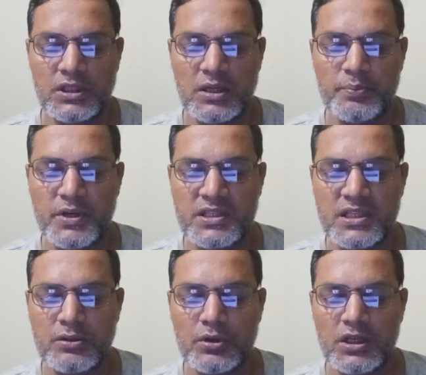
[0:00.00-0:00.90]
A
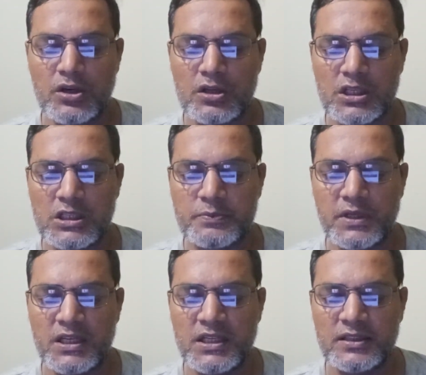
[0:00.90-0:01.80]
basic way of
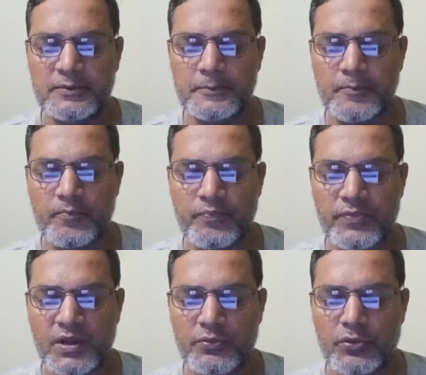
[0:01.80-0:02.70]
explaining
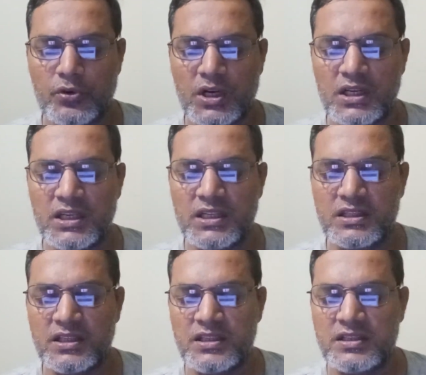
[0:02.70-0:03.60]
focal
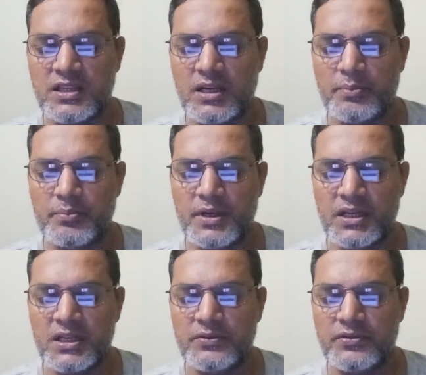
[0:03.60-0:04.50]
length is the
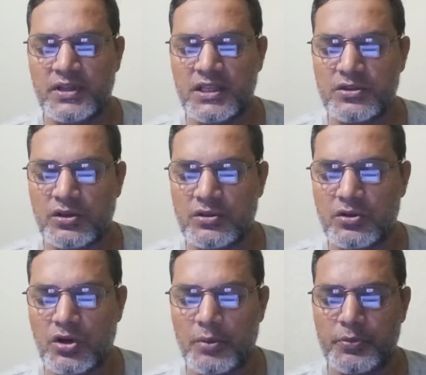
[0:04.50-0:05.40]

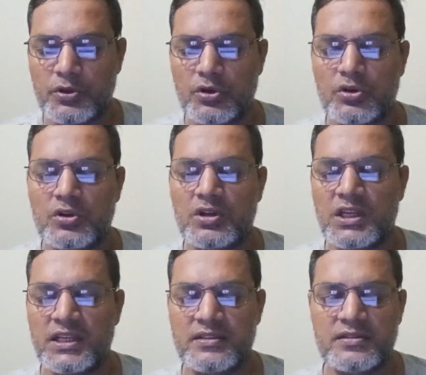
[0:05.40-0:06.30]
magnification of your
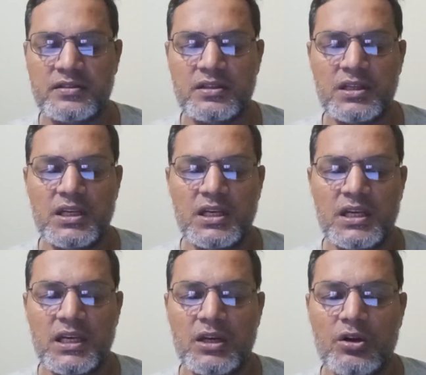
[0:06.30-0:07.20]
lens.
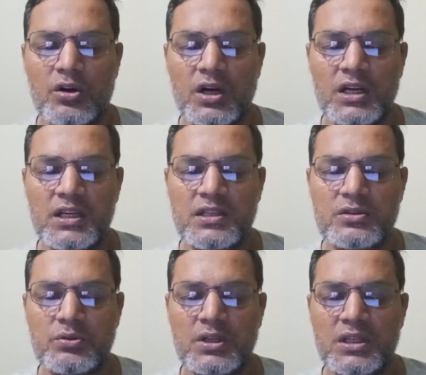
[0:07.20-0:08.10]
A longer
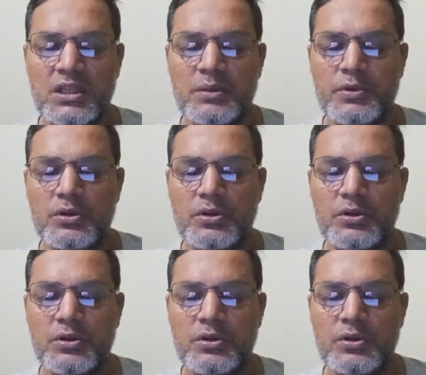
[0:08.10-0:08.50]
lens will give